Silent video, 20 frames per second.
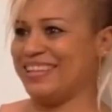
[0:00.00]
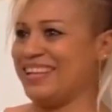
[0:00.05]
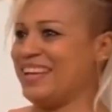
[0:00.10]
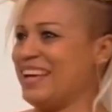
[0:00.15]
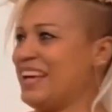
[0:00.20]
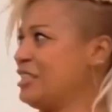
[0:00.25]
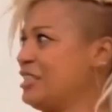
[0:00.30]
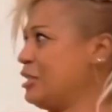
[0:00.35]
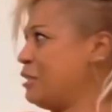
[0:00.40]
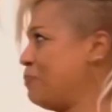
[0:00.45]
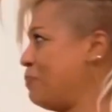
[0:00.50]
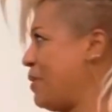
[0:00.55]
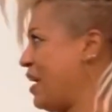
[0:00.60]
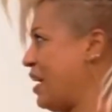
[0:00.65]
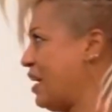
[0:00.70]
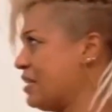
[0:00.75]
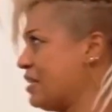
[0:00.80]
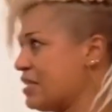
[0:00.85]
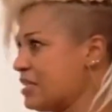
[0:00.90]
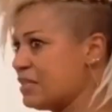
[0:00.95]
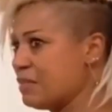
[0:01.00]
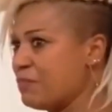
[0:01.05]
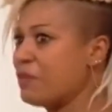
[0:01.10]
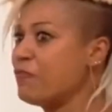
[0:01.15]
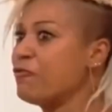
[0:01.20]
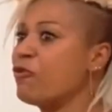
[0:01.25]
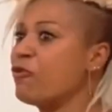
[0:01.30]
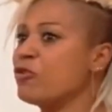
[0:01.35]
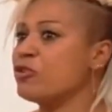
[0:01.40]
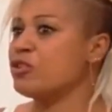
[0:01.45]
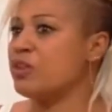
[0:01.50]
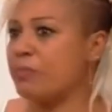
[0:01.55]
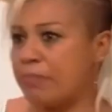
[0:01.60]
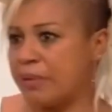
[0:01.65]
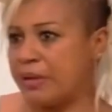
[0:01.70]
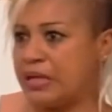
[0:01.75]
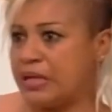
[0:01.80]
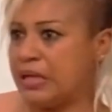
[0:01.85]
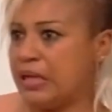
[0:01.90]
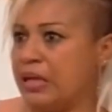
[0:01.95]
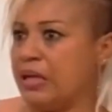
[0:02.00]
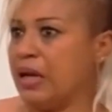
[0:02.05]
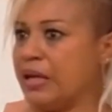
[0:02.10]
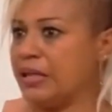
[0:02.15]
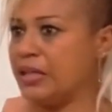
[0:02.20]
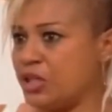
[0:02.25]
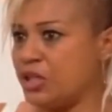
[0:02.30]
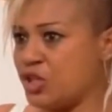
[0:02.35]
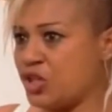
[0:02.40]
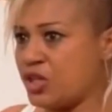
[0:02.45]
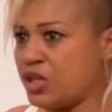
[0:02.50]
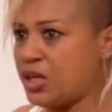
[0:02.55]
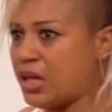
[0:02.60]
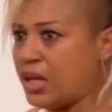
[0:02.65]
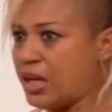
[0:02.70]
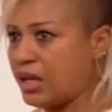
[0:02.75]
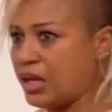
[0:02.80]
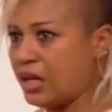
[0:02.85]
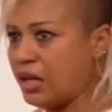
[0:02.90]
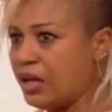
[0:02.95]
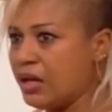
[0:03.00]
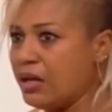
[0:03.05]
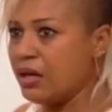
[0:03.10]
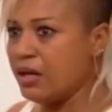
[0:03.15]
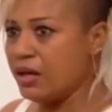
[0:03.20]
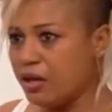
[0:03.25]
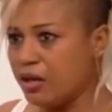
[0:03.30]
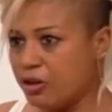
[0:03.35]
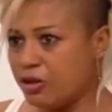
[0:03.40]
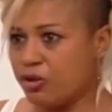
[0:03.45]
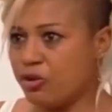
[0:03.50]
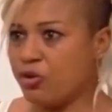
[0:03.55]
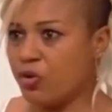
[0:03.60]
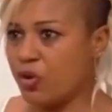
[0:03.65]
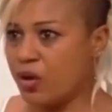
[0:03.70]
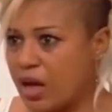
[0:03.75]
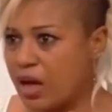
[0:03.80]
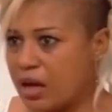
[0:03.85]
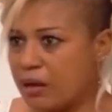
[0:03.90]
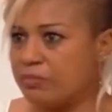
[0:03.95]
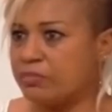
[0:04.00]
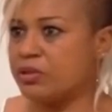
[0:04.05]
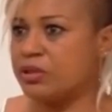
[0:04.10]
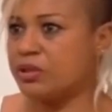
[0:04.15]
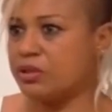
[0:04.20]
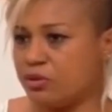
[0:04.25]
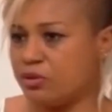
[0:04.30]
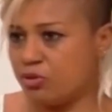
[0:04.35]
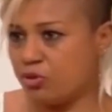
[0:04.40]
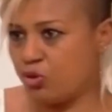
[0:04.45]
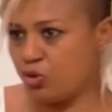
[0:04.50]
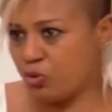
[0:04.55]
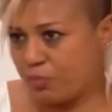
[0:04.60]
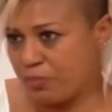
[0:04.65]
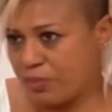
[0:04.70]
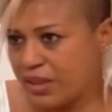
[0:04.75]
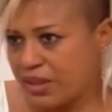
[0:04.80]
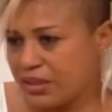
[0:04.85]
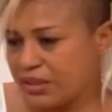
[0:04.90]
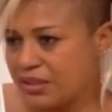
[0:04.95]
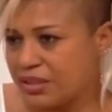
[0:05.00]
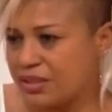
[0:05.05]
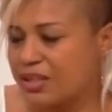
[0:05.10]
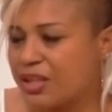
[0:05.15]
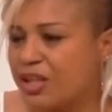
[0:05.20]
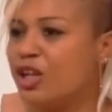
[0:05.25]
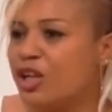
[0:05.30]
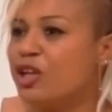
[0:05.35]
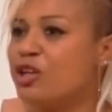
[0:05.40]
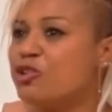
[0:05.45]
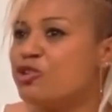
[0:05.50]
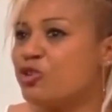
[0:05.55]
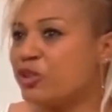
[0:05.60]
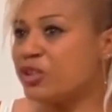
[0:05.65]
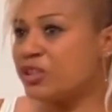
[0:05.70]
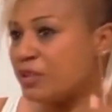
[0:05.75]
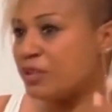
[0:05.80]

a space before somebody, an engineer, comes to build it. So it's